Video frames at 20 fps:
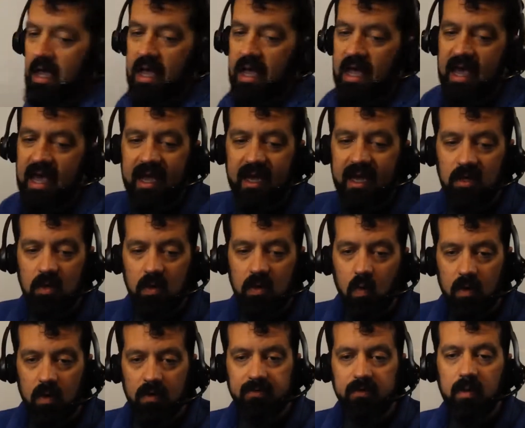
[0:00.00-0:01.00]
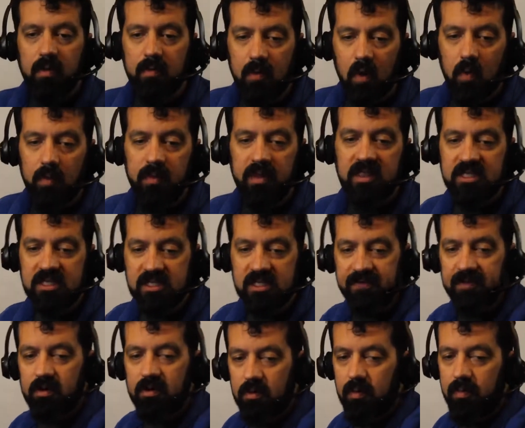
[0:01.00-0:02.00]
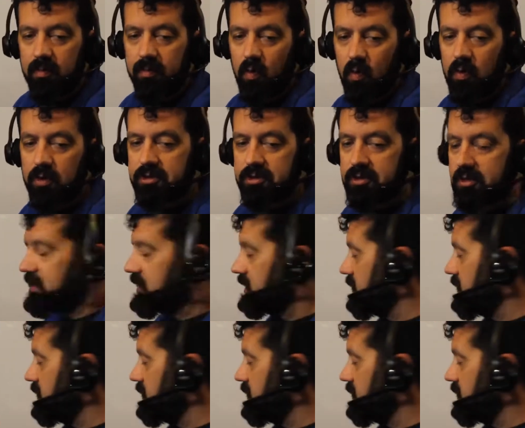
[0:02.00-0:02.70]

Ignore for a moment the spherical portion.